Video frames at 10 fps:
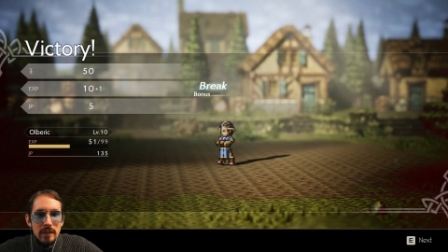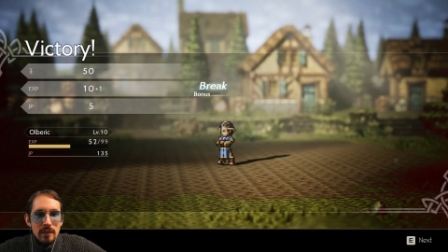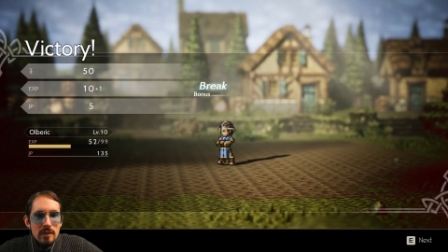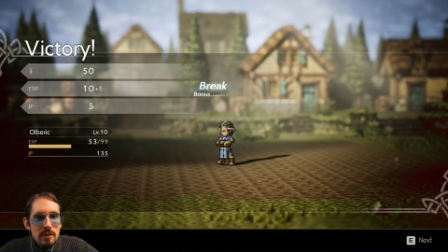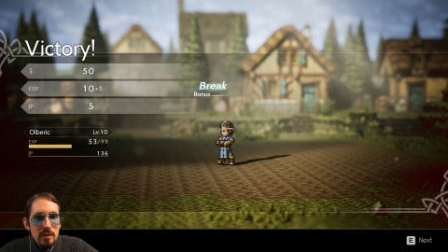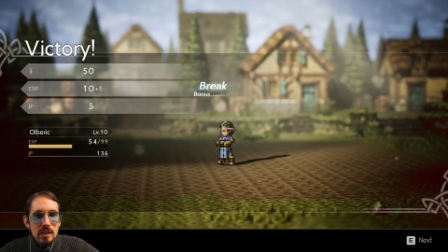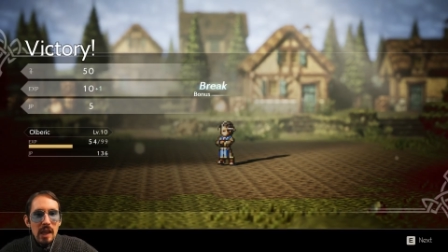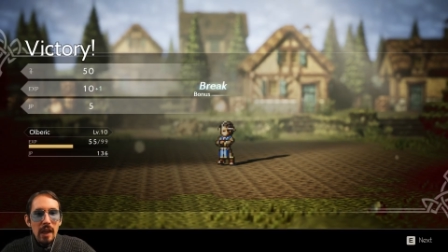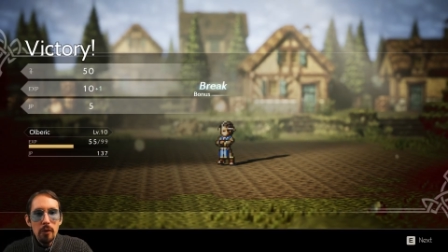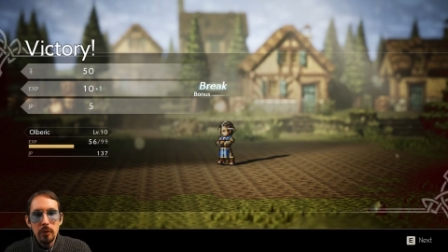So it doesn't
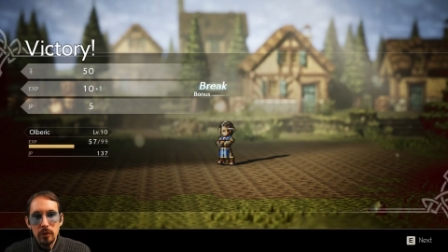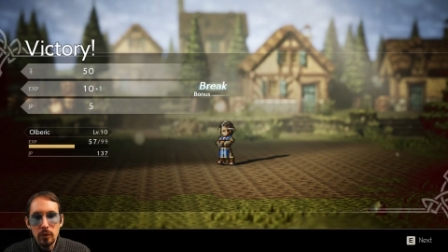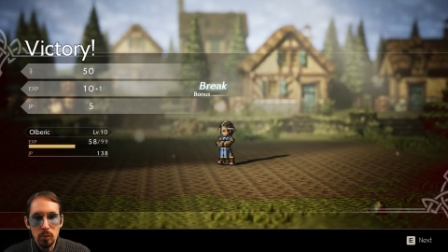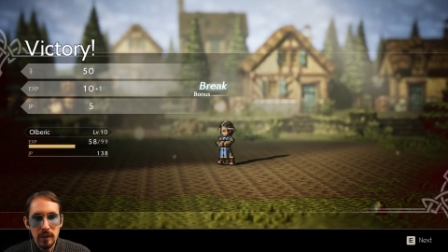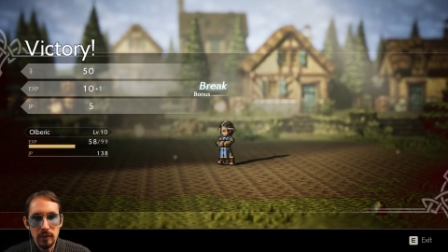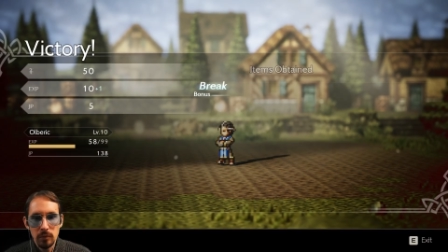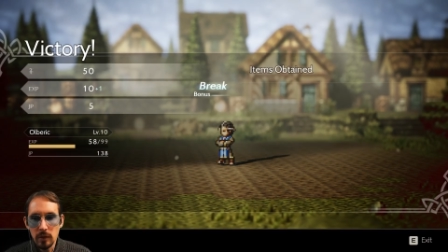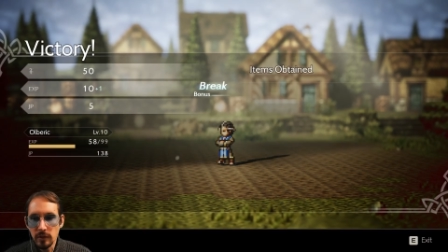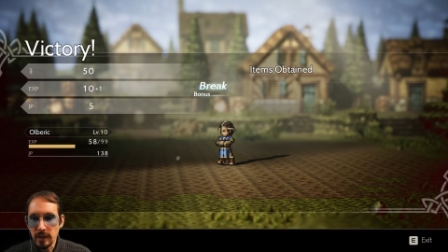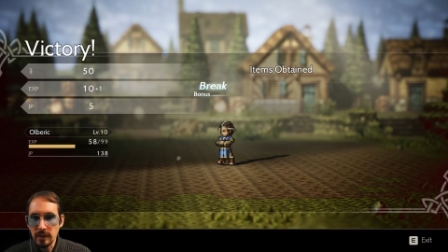scale with Olberic, as
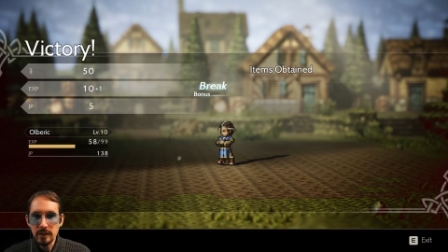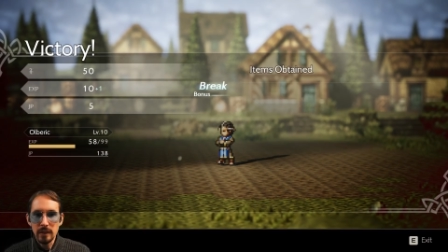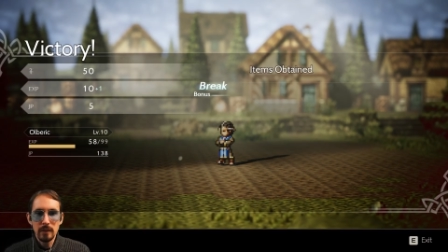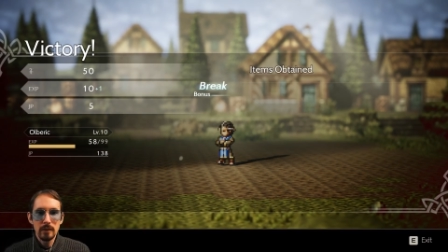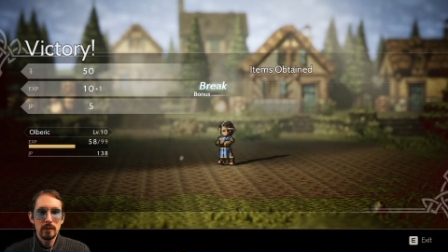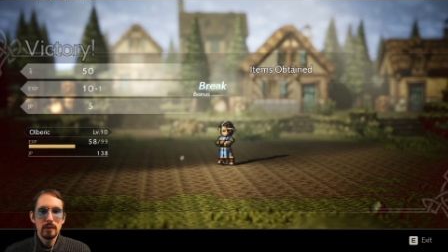far as I can tell.